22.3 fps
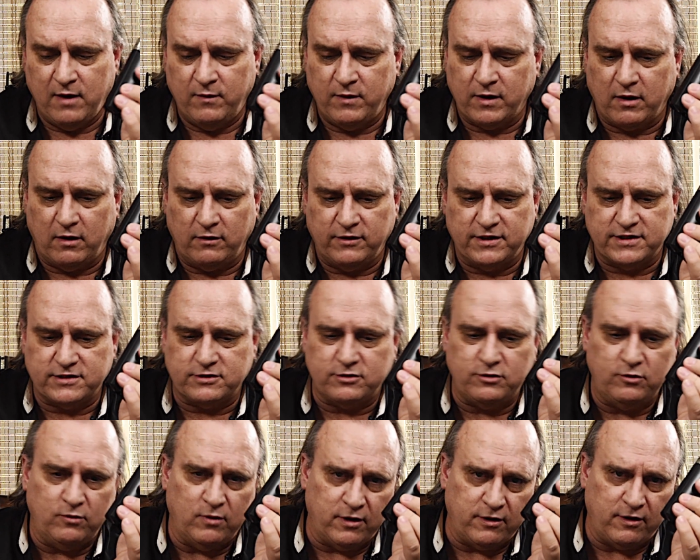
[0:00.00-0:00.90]
We call this
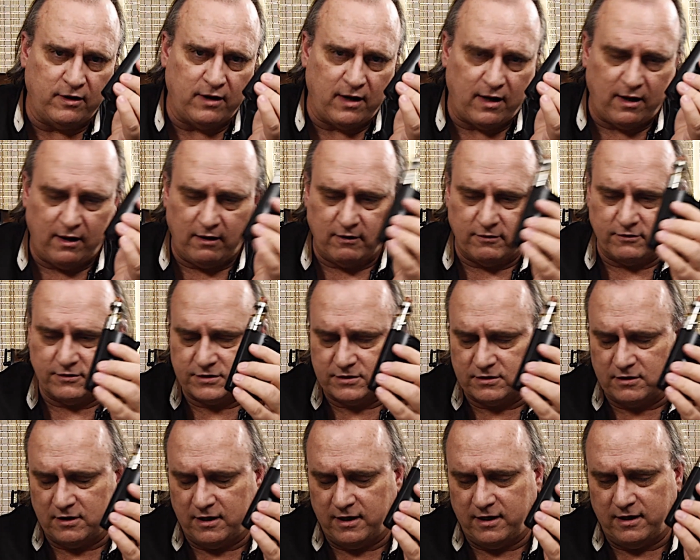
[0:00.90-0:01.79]

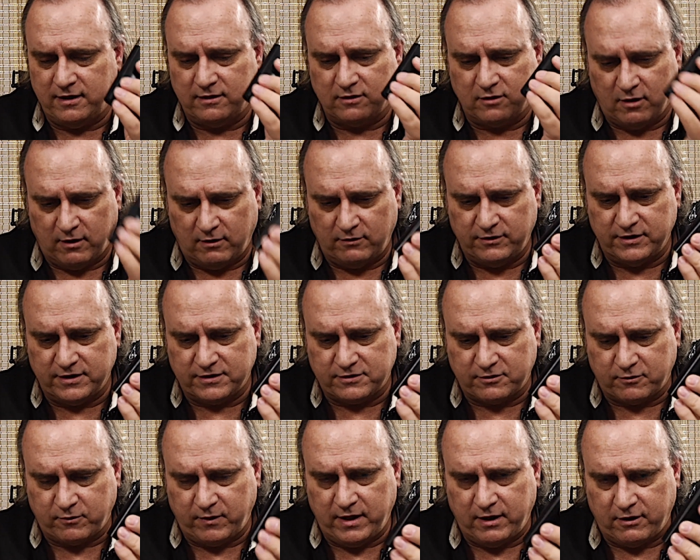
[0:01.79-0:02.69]
$200 and call
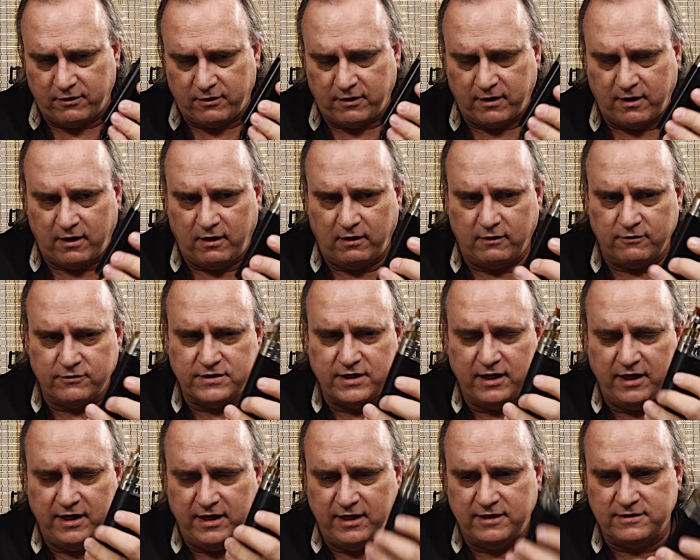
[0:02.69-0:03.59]
this
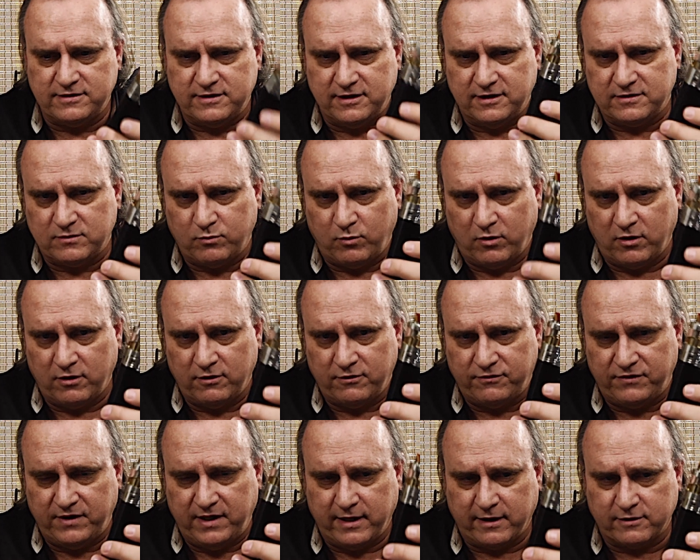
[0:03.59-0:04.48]
$300. Is this
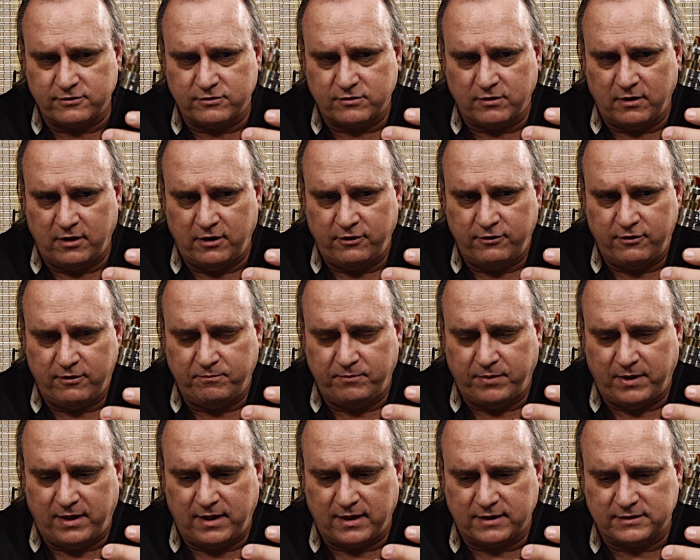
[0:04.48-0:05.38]
worth the extra
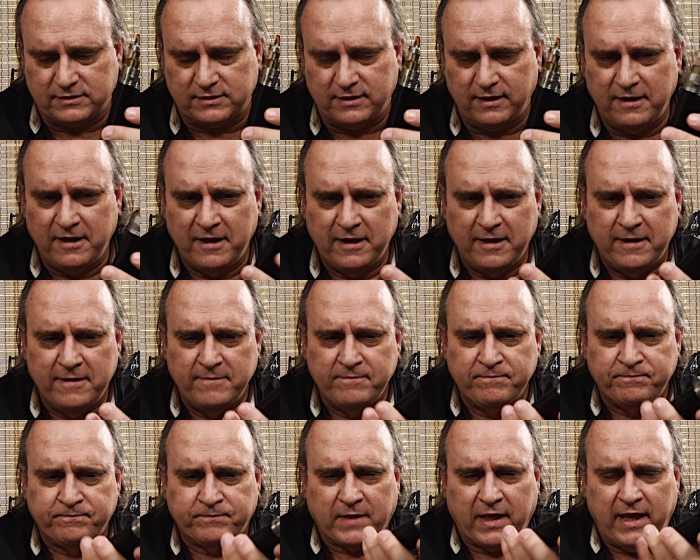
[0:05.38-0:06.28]
$100?
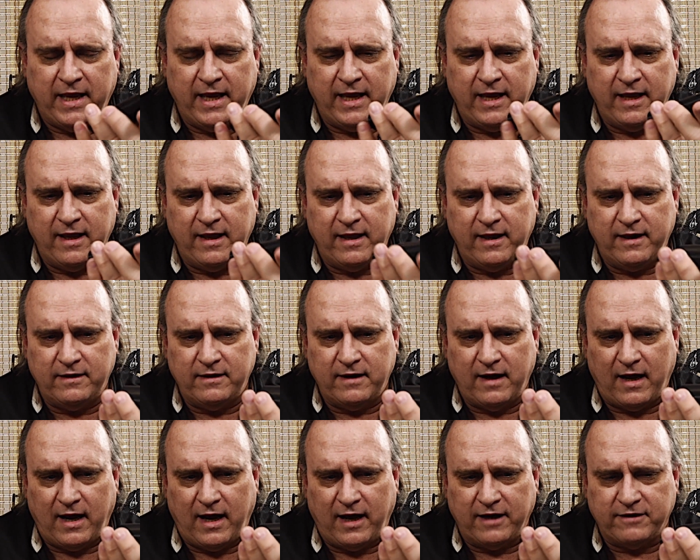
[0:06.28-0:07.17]

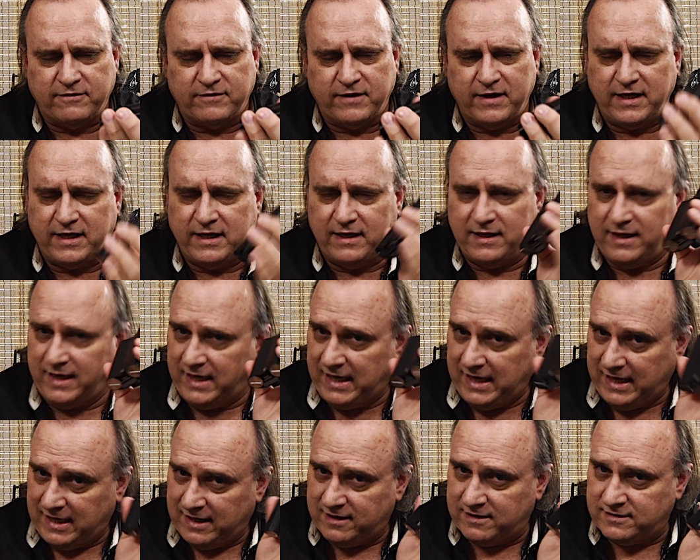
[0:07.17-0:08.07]
And I think it
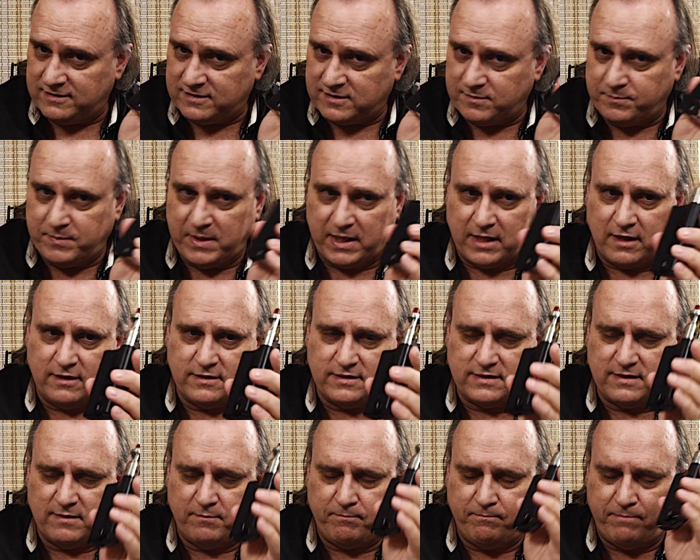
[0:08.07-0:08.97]
is,
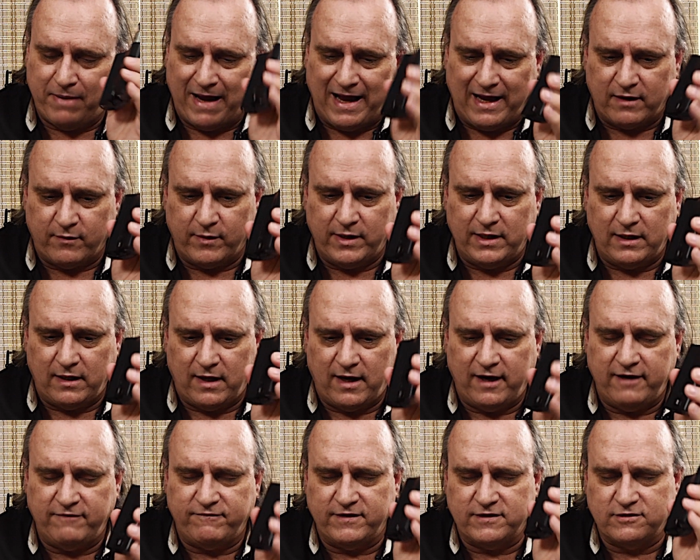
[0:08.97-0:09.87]
because the battery
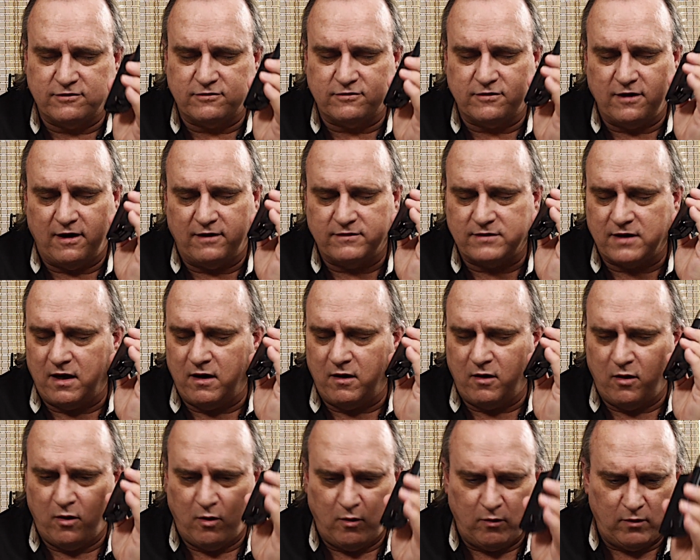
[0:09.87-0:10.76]
life is a
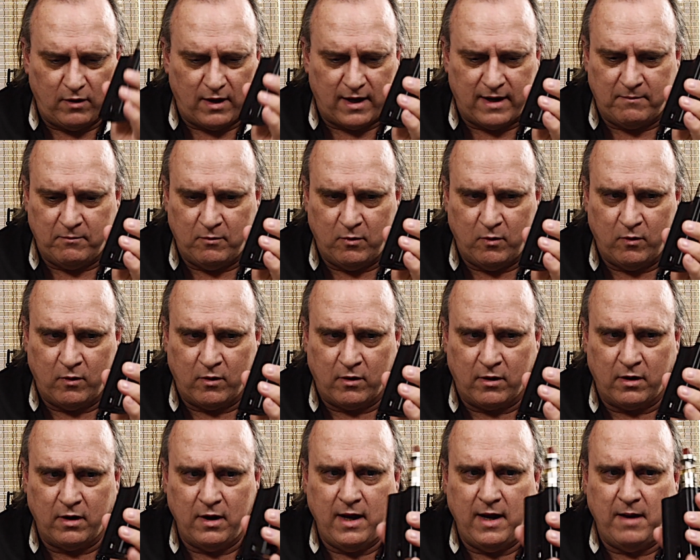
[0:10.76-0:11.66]
whole lot
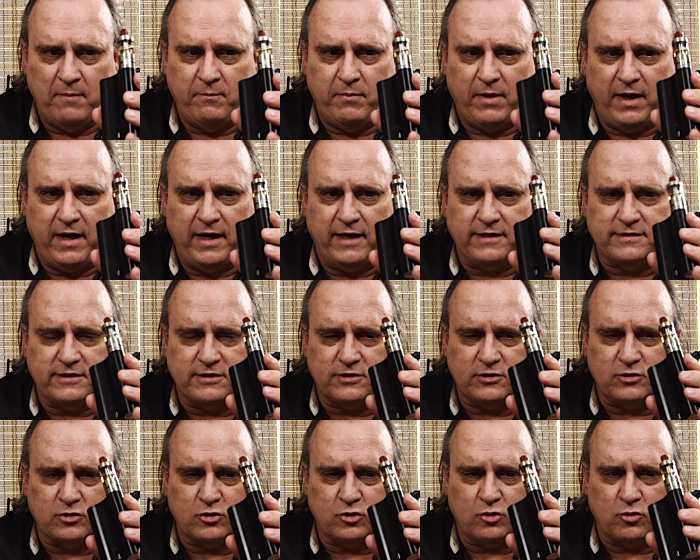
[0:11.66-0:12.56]
more, but
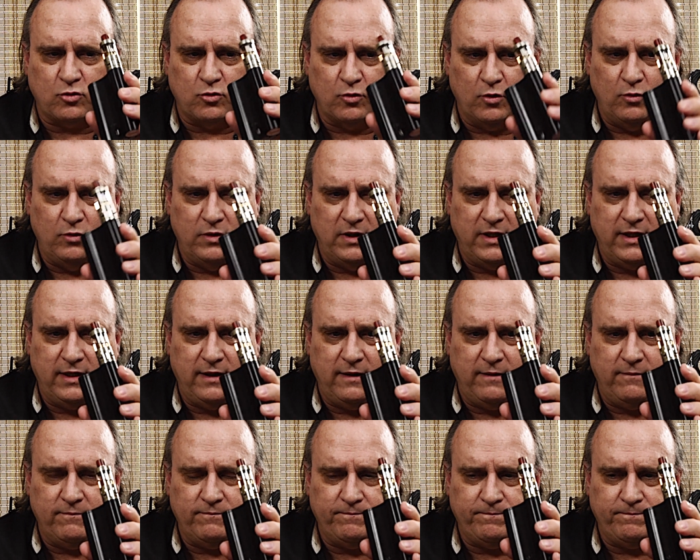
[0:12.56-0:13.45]
it's
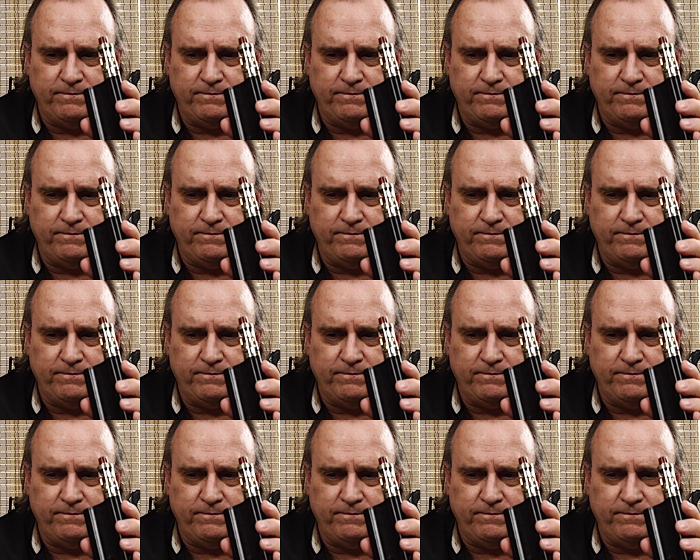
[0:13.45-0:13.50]
truly